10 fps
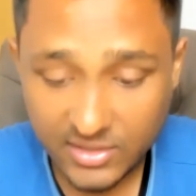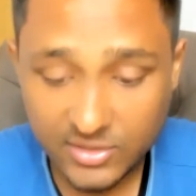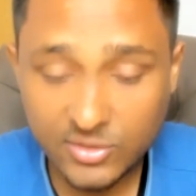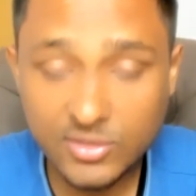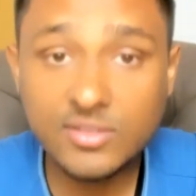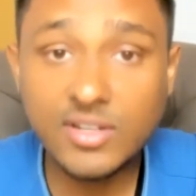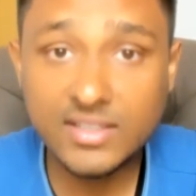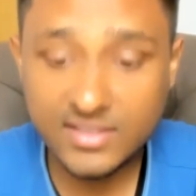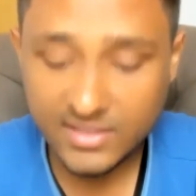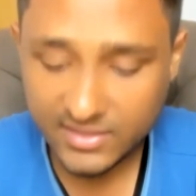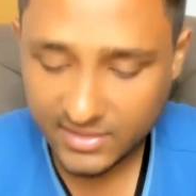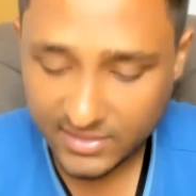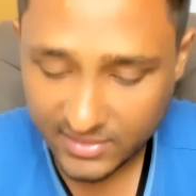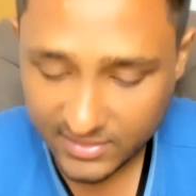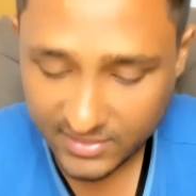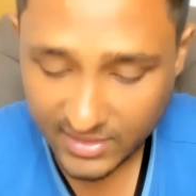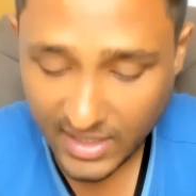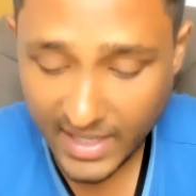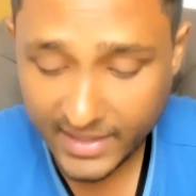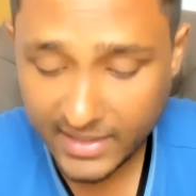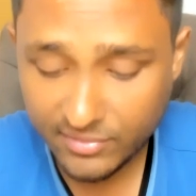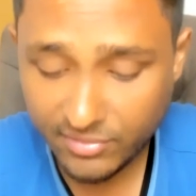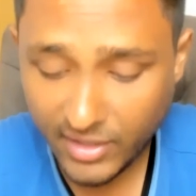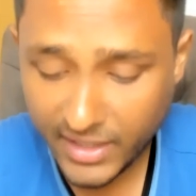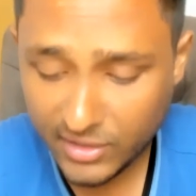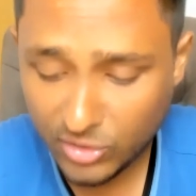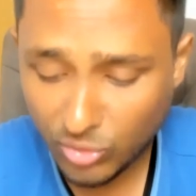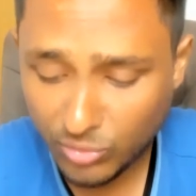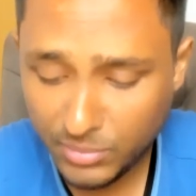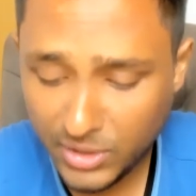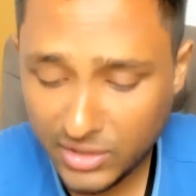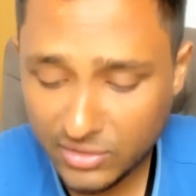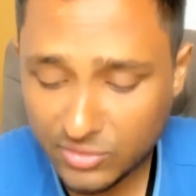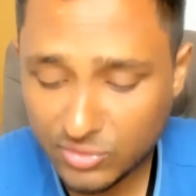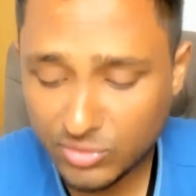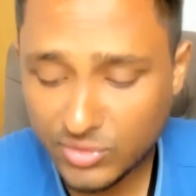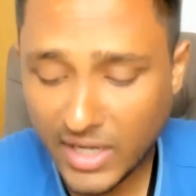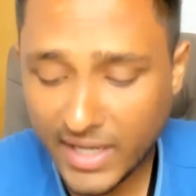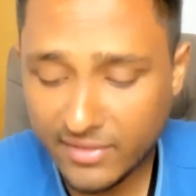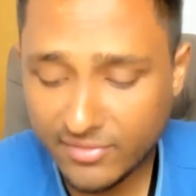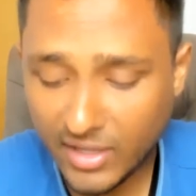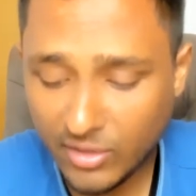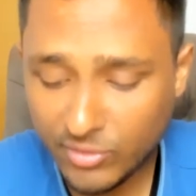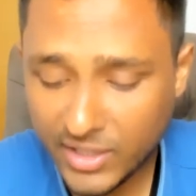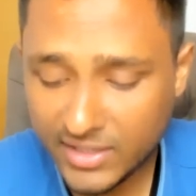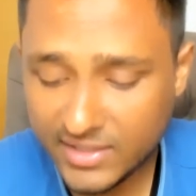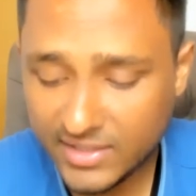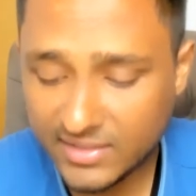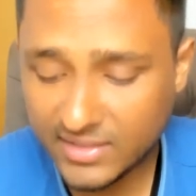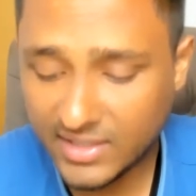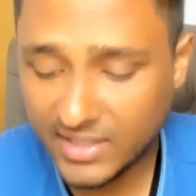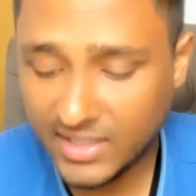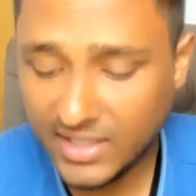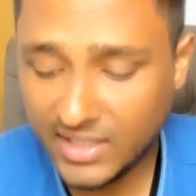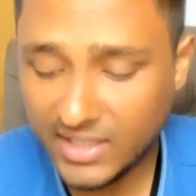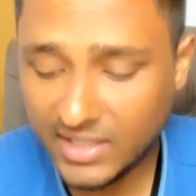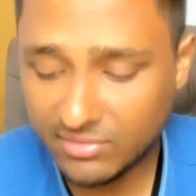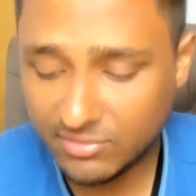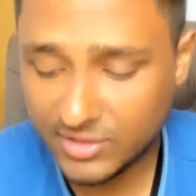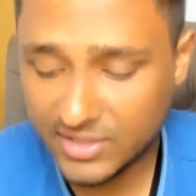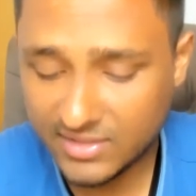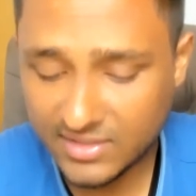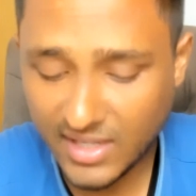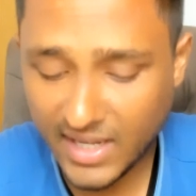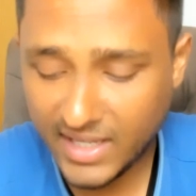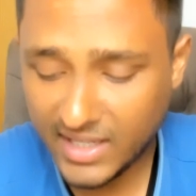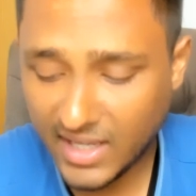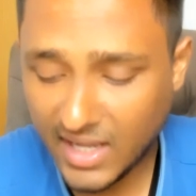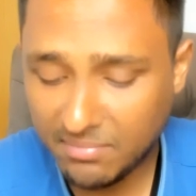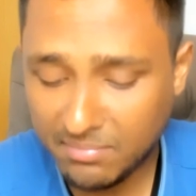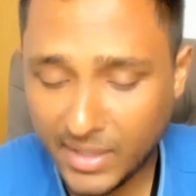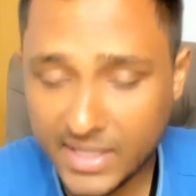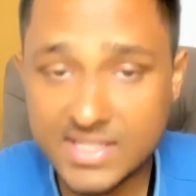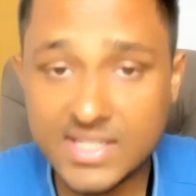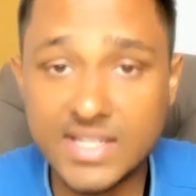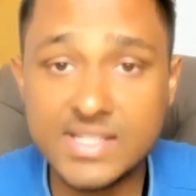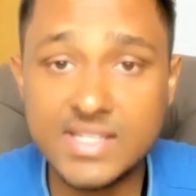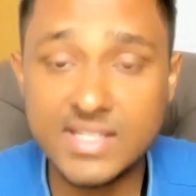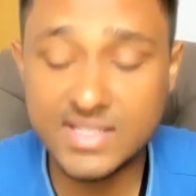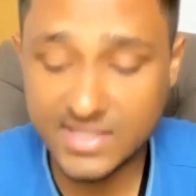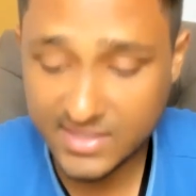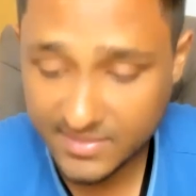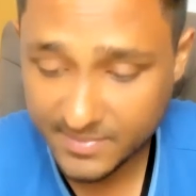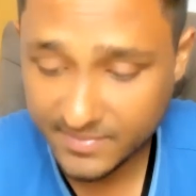So the translation is, I can find no means to drive away this grief which is drying up my senses.